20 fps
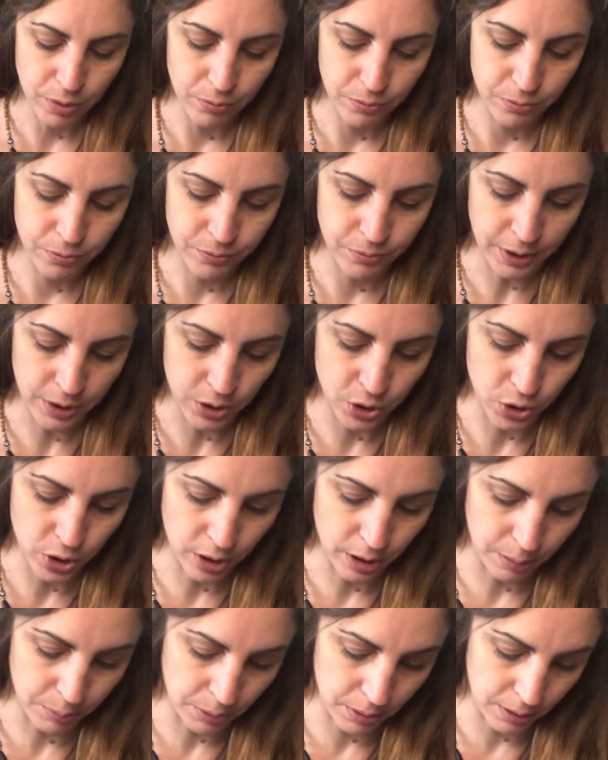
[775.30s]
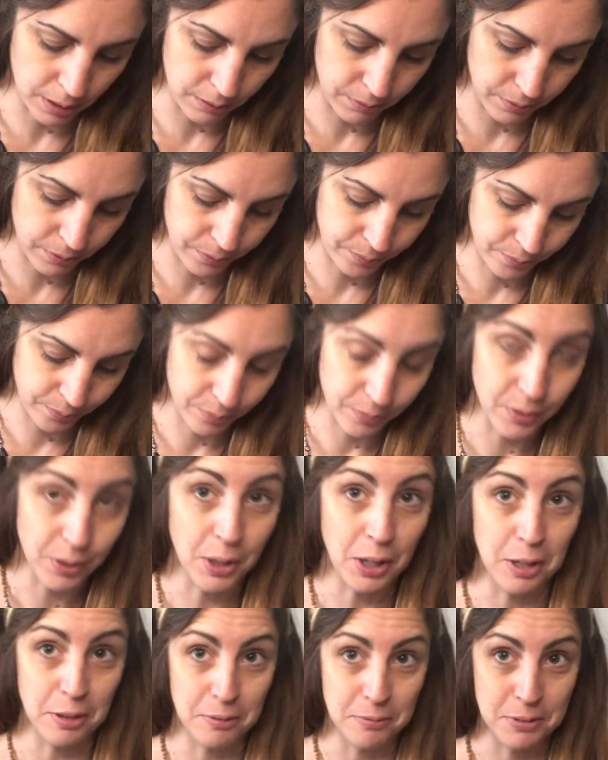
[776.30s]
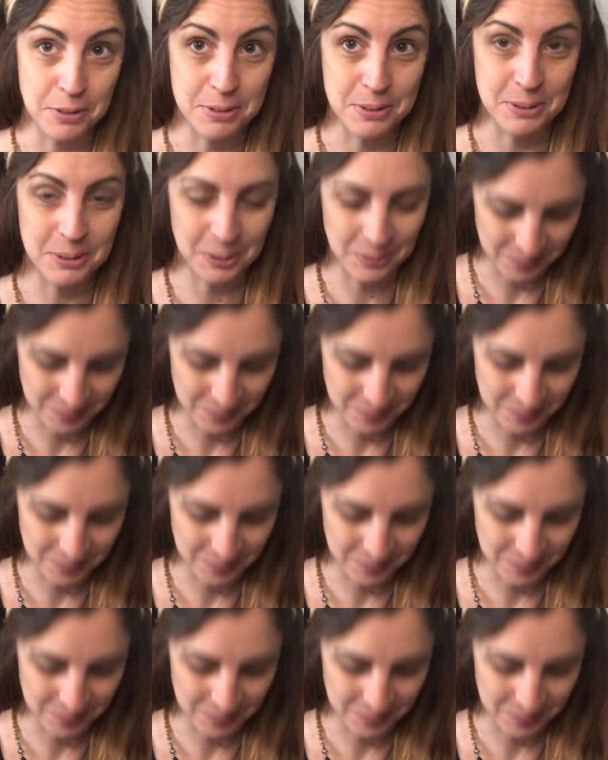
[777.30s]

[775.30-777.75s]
Fiction, I believe, obviously.